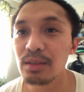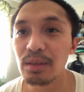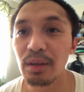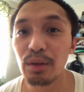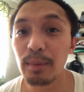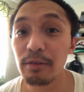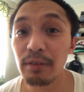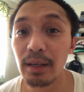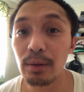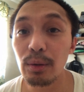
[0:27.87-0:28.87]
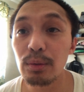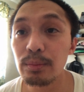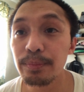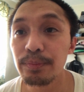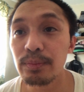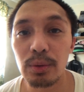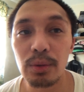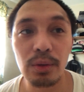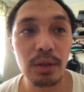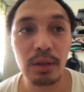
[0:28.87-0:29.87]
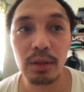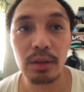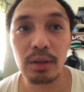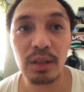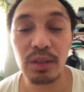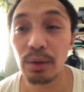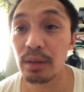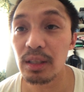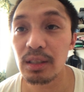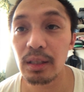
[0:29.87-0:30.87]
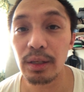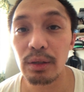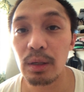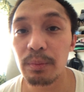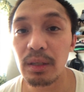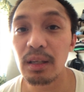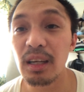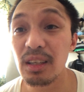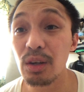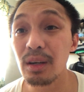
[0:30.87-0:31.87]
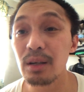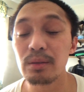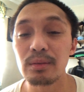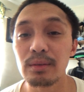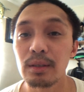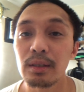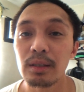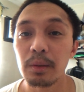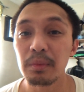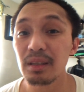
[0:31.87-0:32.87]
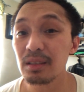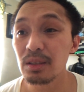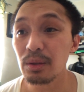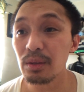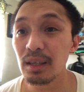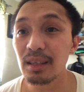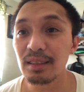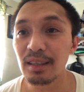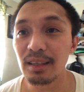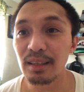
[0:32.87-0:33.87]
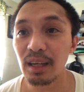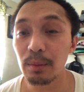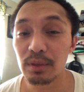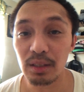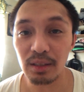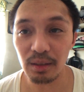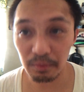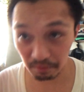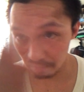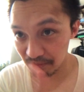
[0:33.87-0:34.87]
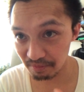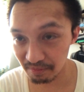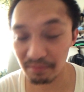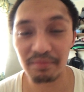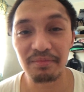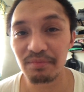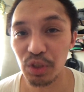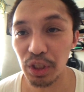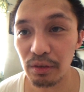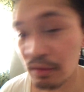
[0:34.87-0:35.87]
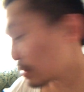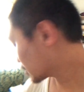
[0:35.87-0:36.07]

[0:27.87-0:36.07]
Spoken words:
either my flight home or until things clear up and then I can go out. But until then, I'm just gonna shave